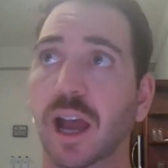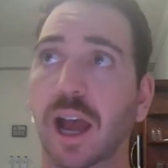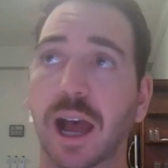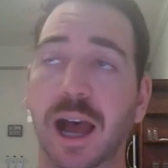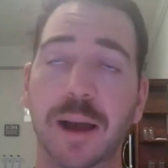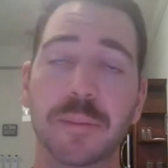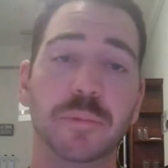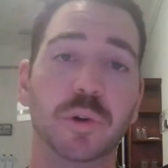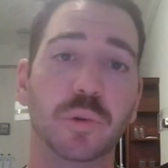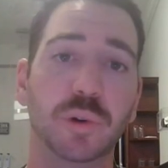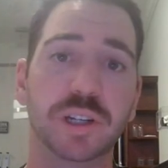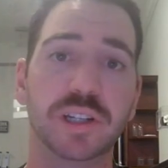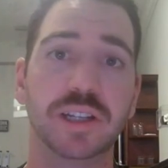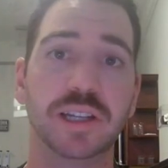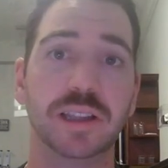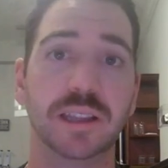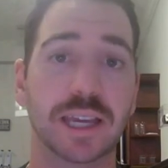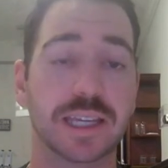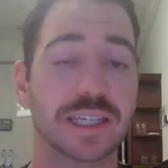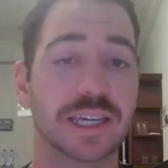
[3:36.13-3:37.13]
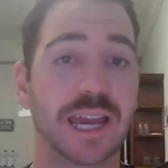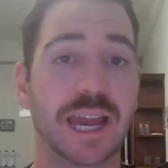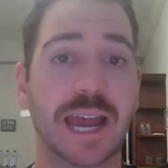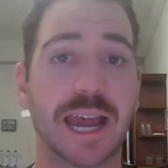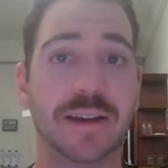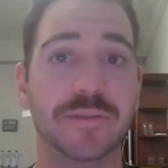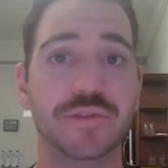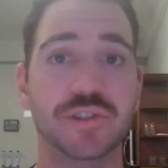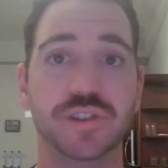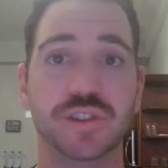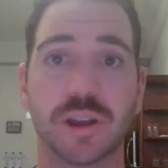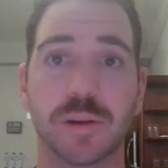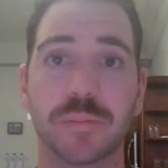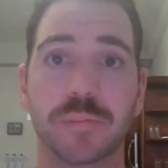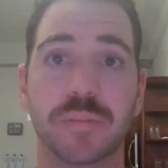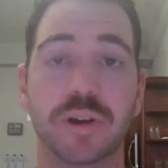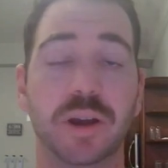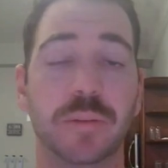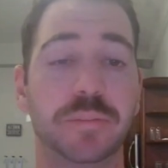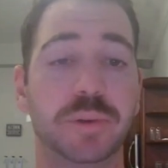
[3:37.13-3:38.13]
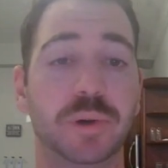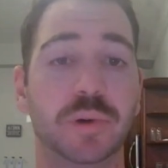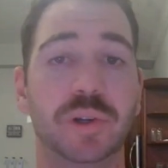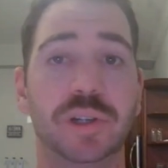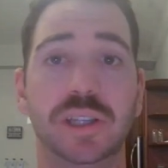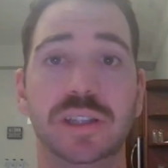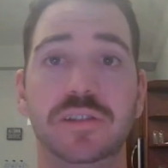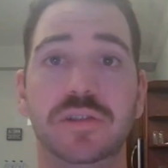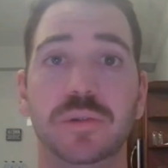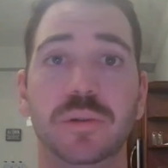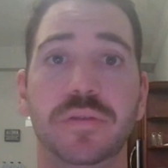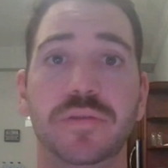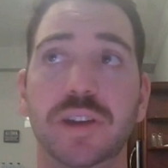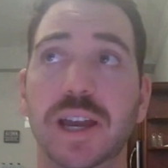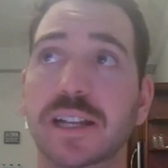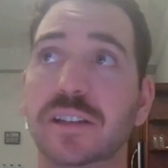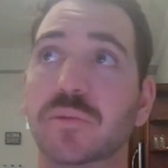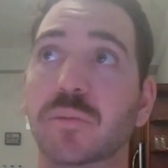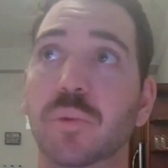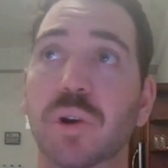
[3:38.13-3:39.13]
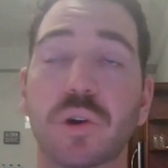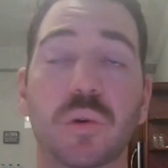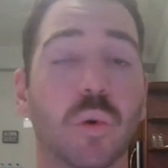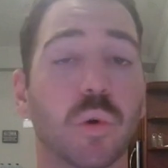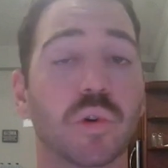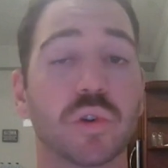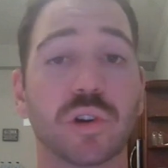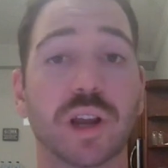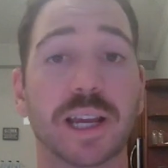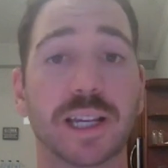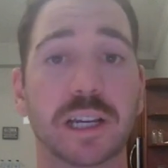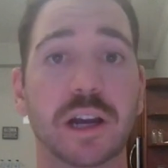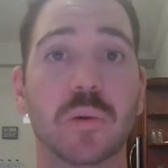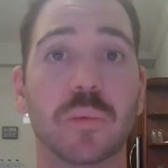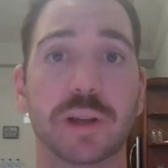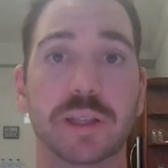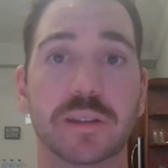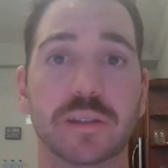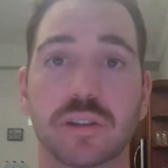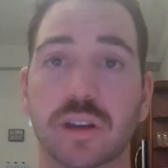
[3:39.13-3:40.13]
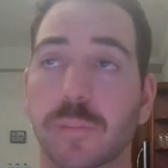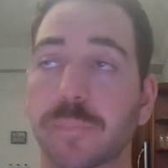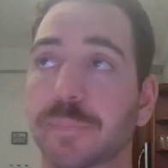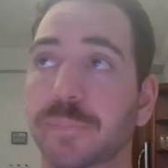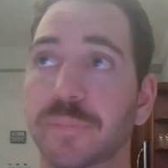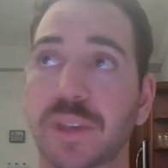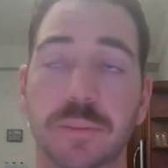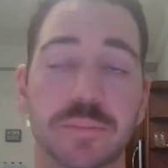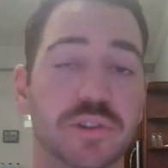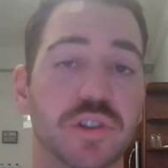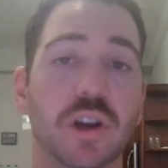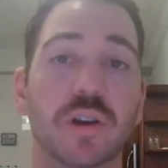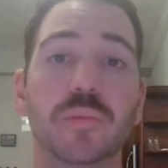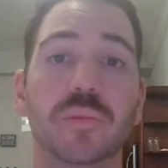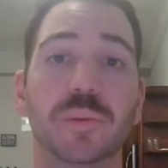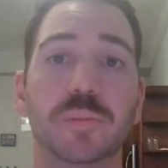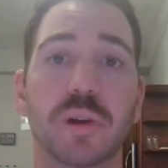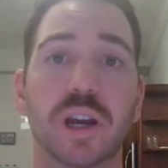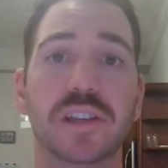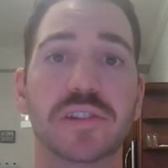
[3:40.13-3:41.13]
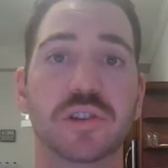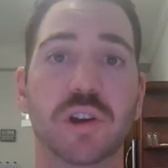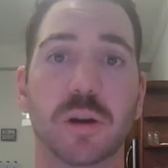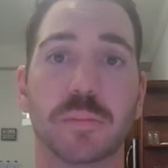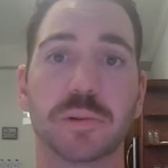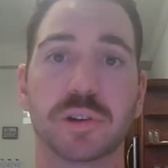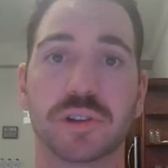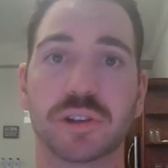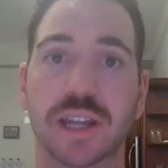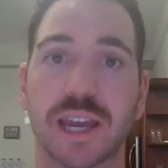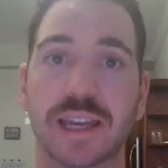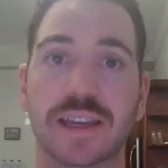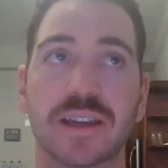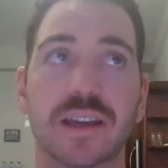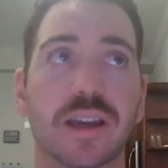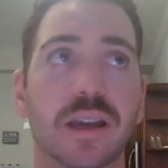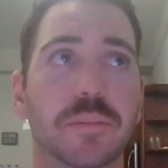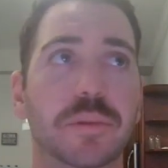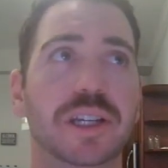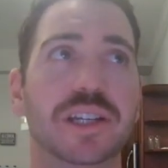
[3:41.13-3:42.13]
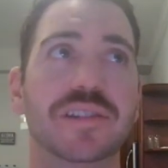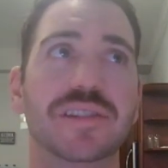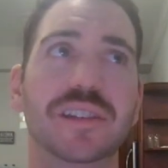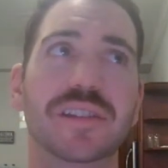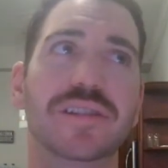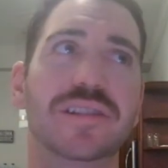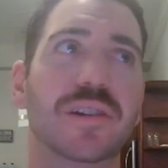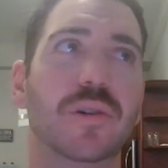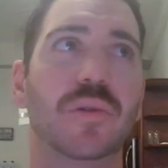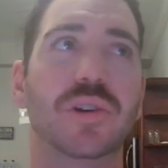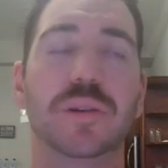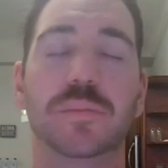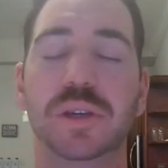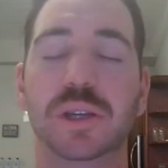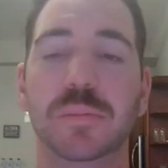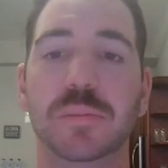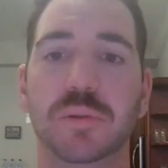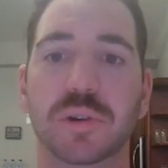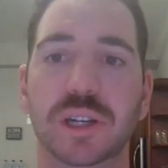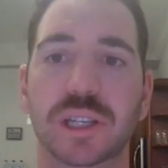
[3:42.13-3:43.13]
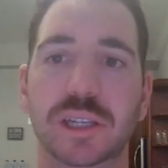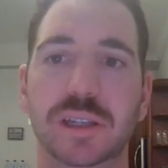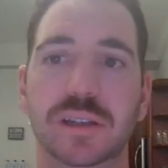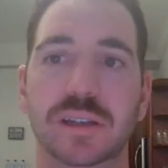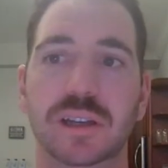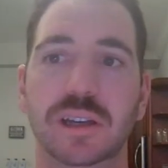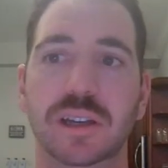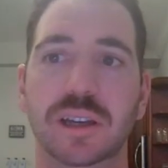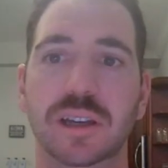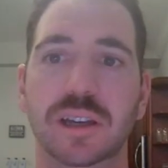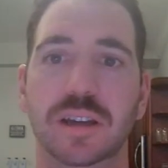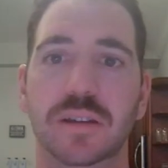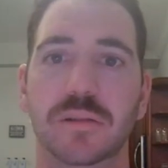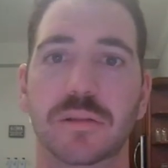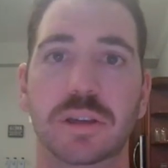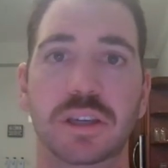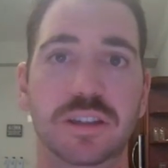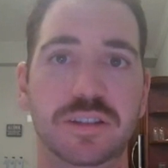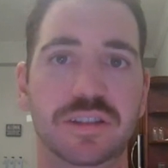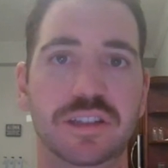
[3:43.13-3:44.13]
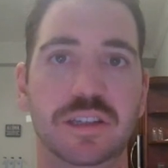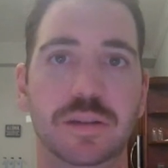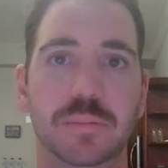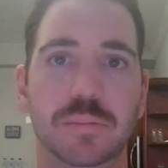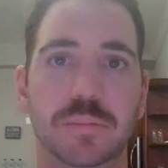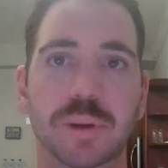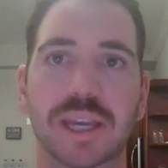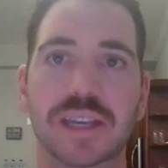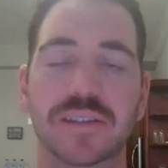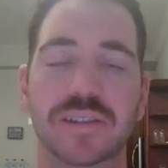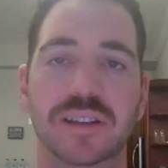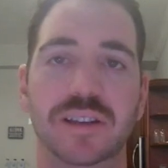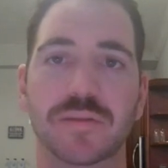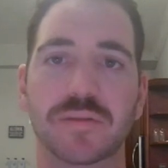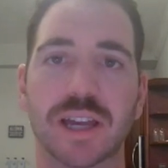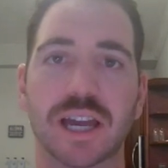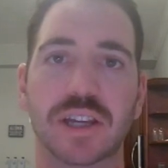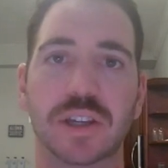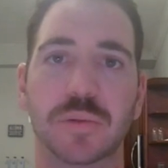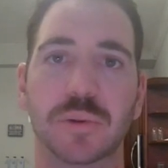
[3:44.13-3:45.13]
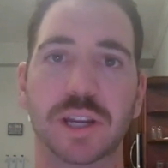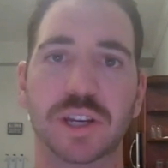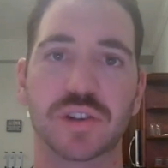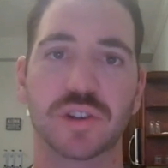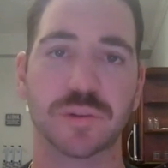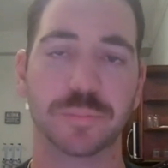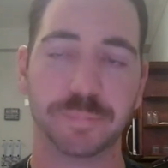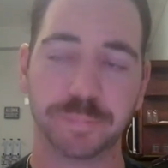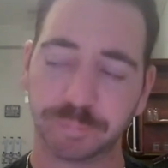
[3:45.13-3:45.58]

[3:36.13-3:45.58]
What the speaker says: I'm going to let you have some ability to affect what order I go in. So I'm starting with Bryce Harper today because this is going to be a pretty easy, basic evaluation.